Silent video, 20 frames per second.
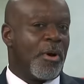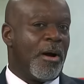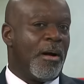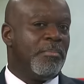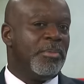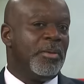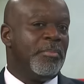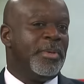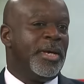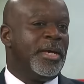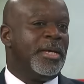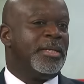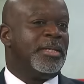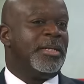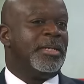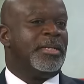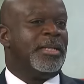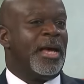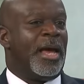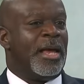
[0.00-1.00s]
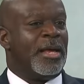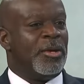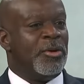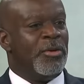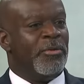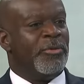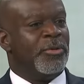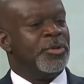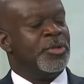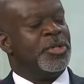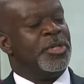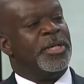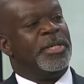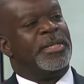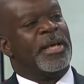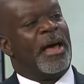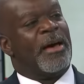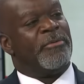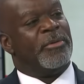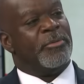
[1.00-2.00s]
The problem is that
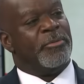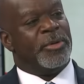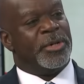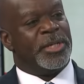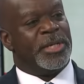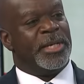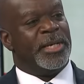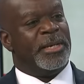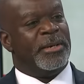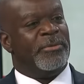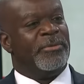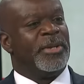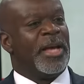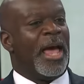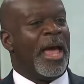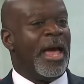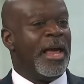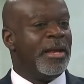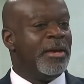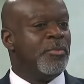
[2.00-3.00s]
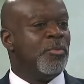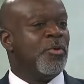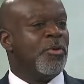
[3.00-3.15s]
universities haven't received